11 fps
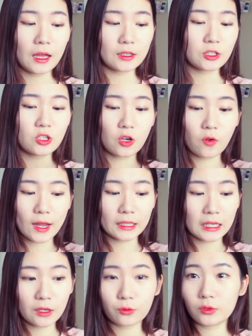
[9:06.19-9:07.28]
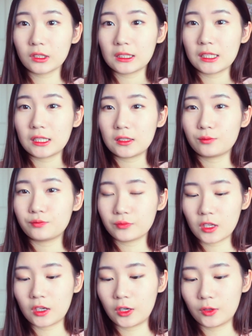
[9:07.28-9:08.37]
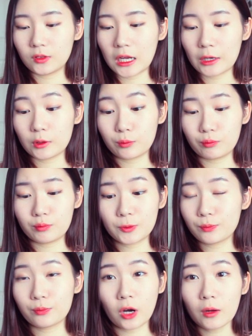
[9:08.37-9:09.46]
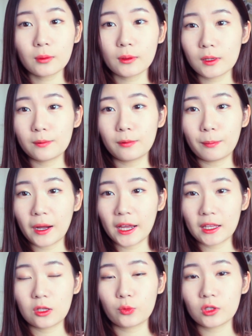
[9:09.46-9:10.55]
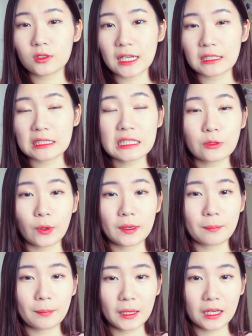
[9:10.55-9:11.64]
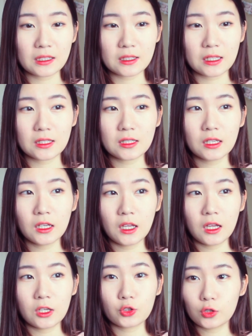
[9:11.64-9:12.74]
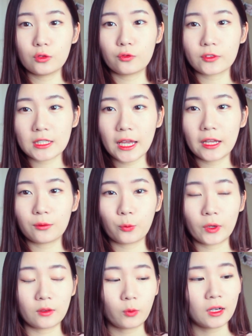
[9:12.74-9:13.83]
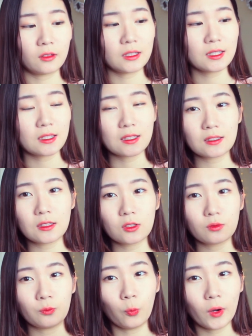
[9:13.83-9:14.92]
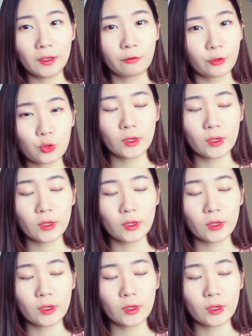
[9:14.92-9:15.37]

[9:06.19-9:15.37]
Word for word: So I can't really, you know, I would probably buy the Real Techniques one, because it's two for ten, when while this is one for